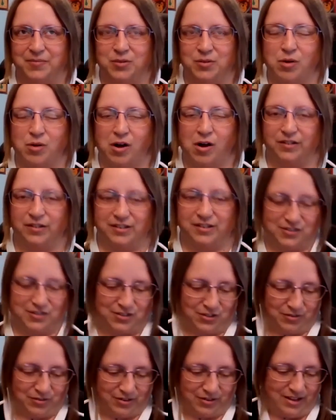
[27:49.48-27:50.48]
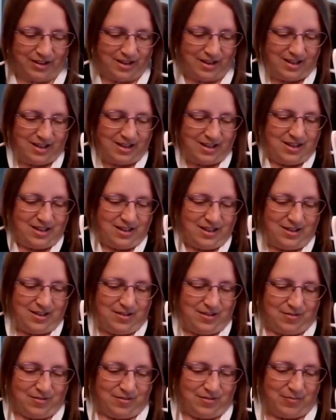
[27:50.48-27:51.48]
qualities to it.
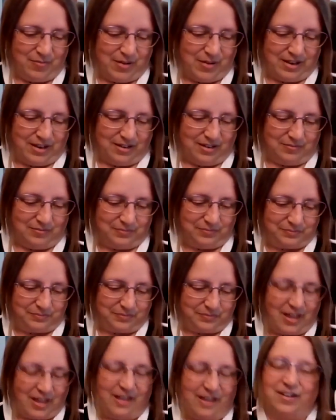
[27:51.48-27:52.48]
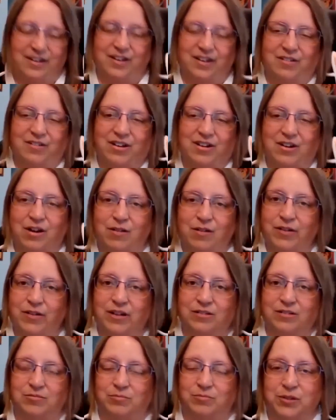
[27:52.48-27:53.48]
But I don't know, it all
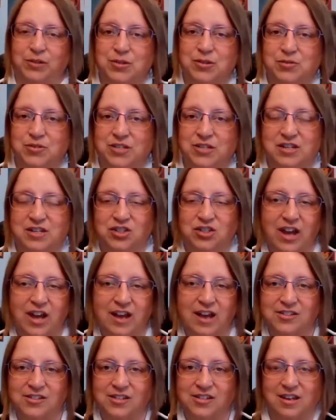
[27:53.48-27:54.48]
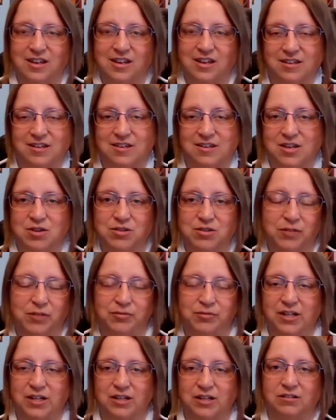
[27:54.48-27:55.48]
felt bluesy, jazzy. You
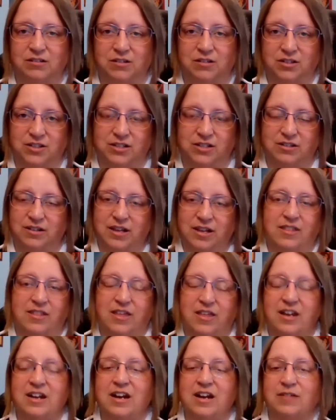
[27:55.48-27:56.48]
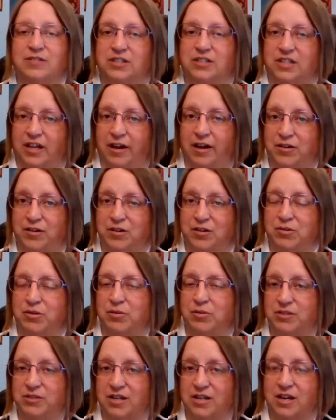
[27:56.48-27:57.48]
definitely could. They didn't have to tell you
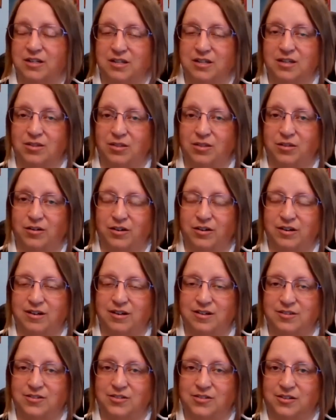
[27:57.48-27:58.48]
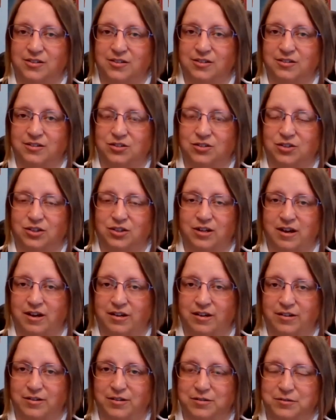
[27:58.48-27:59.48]
it was 1930s
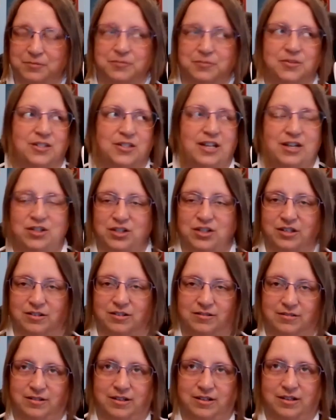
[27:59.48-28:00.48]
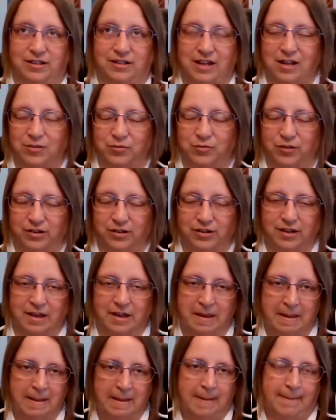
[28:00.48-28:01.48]
Chicago slash California.
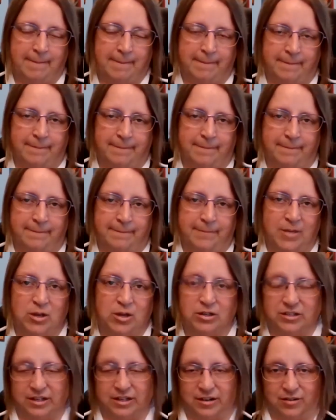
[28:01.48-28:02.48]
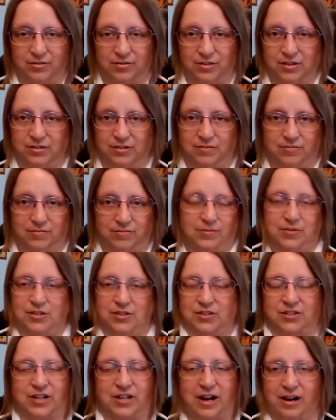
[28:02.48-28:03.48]
You could tell the
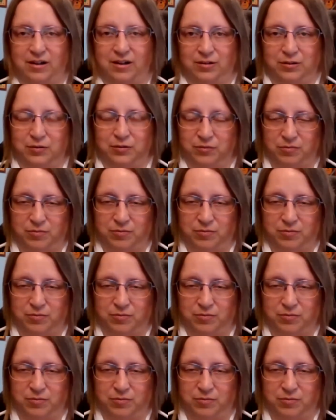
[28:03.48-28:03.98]
style of